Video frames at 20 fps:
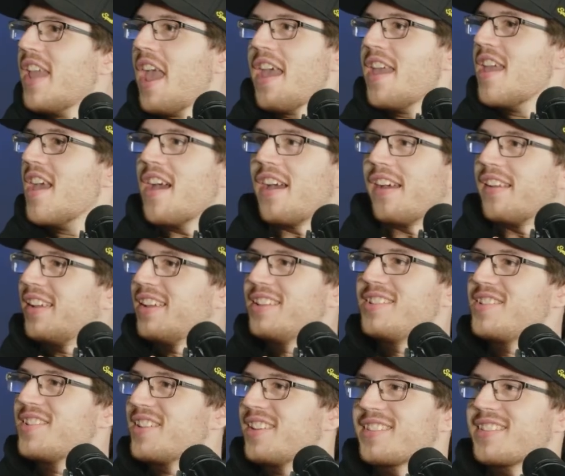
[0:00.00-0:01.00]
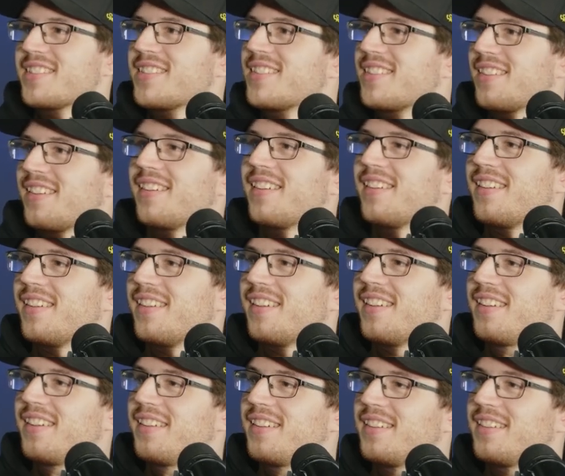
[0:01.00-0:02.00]
I mean, I think that's
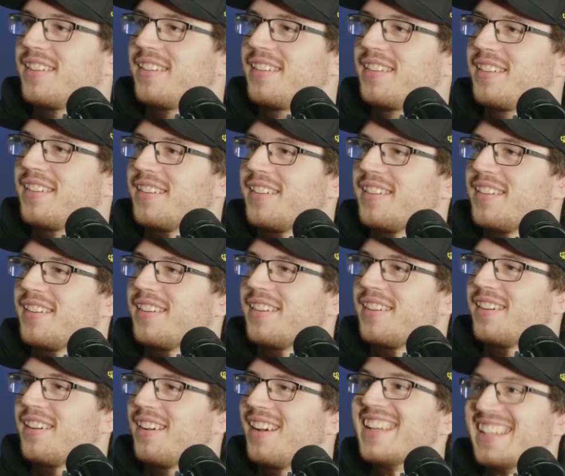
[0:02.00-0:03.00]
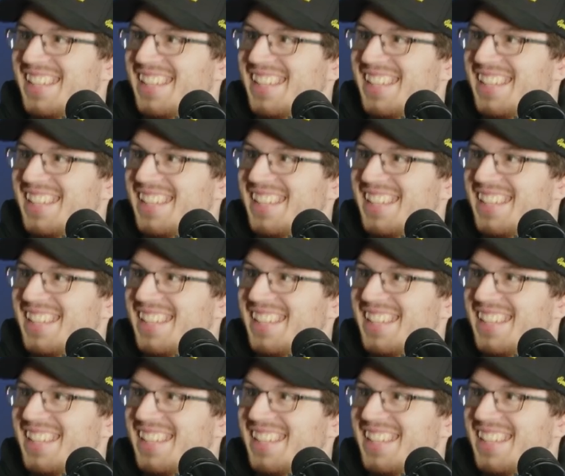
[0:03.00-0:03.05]
to create a lot more theatre